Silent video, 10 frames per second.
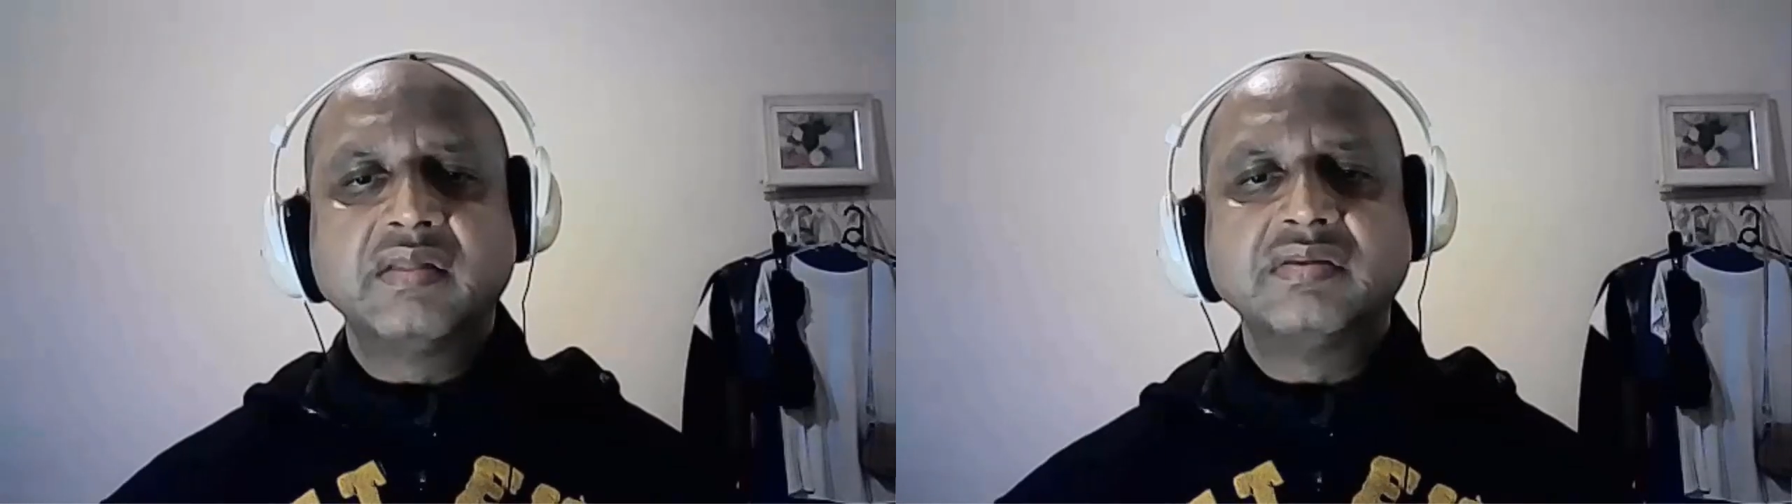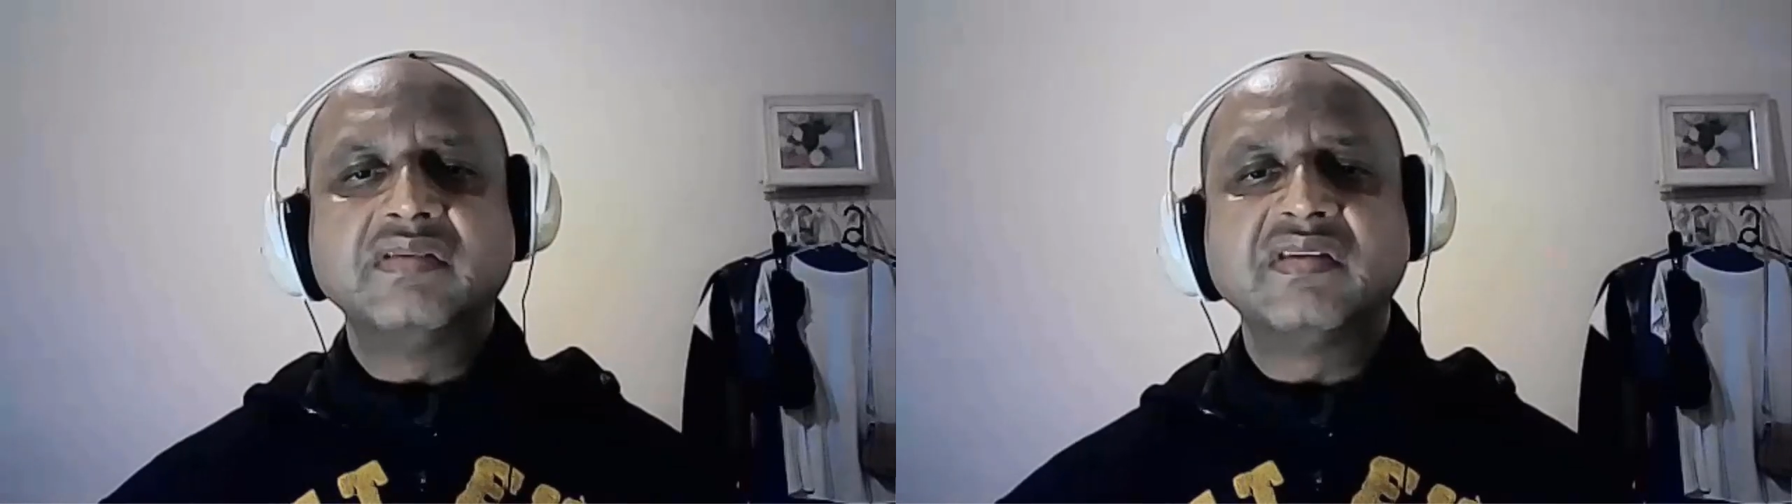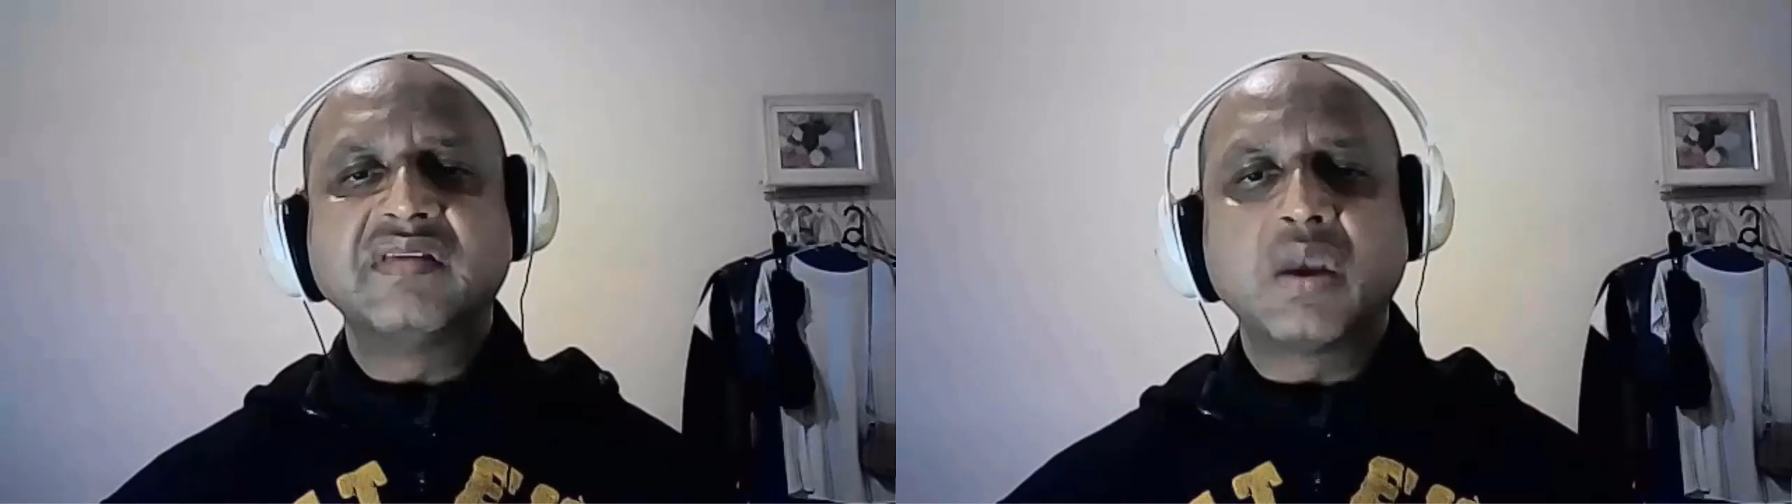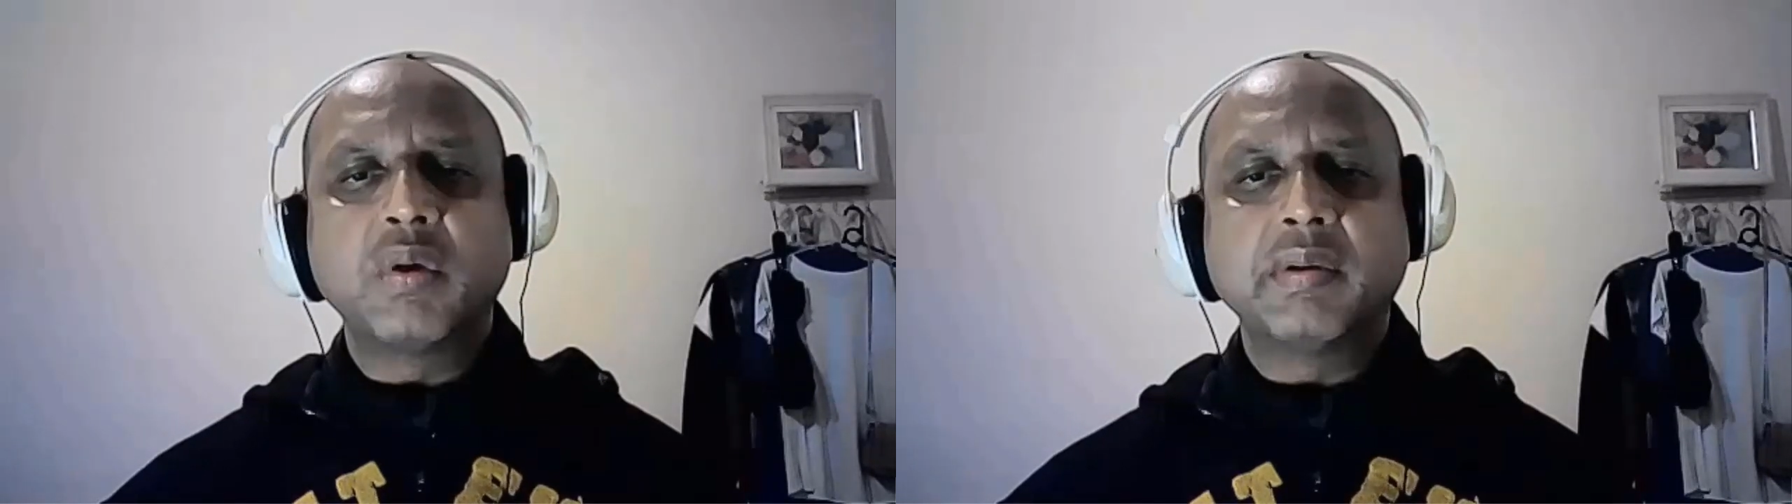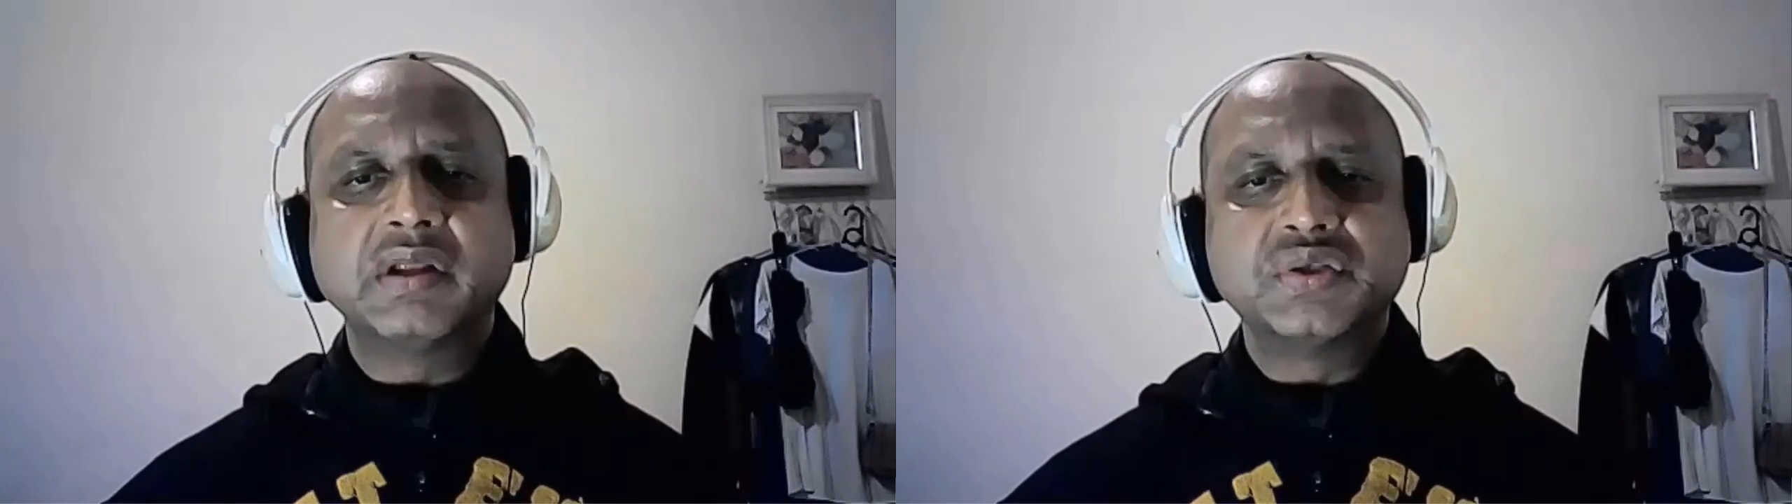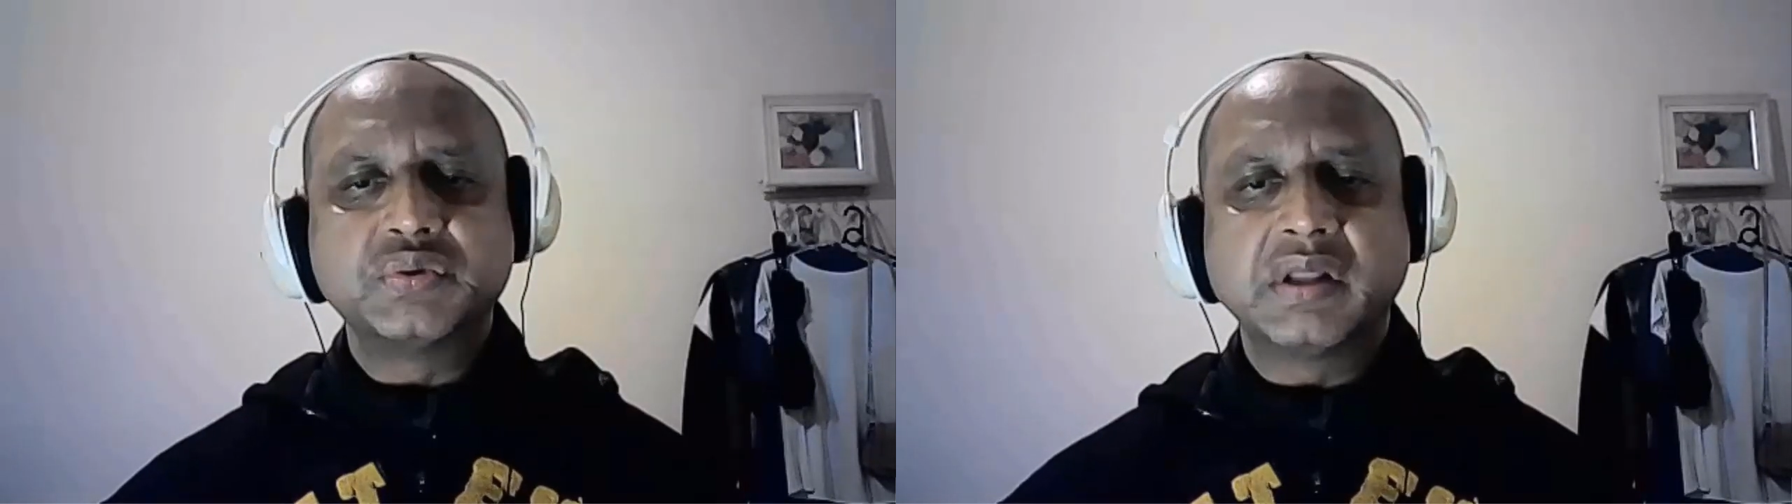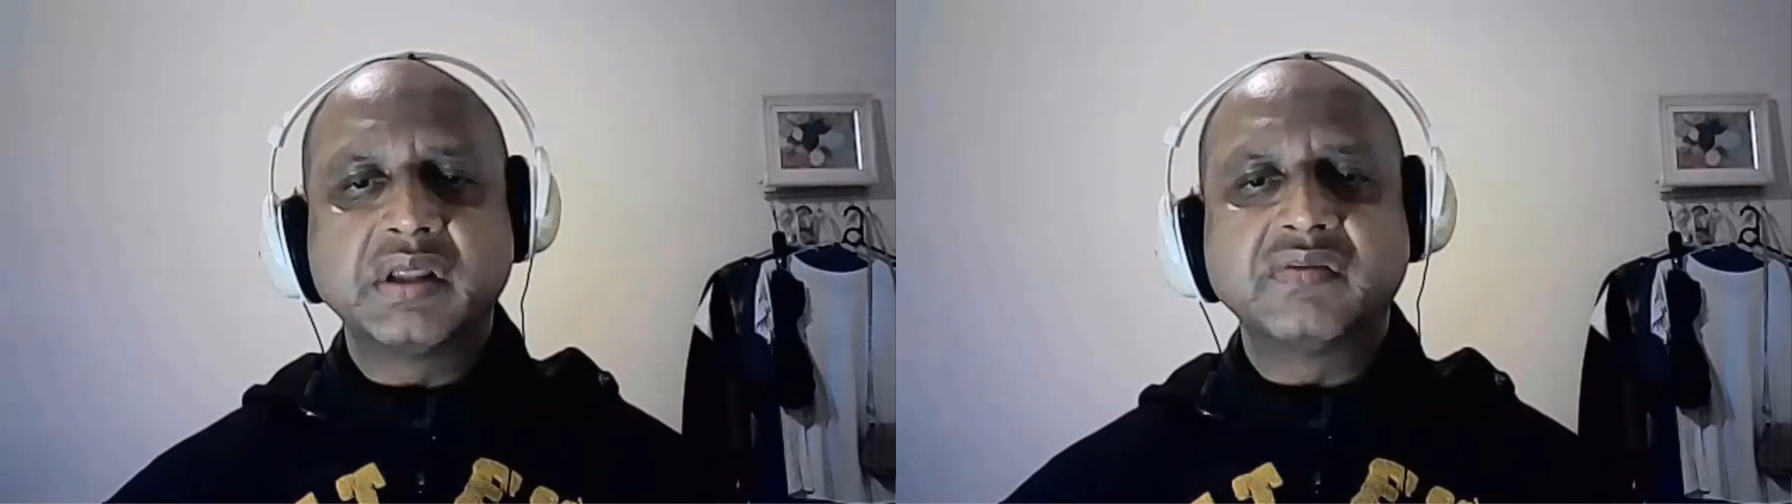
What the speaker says: This is equivalent to an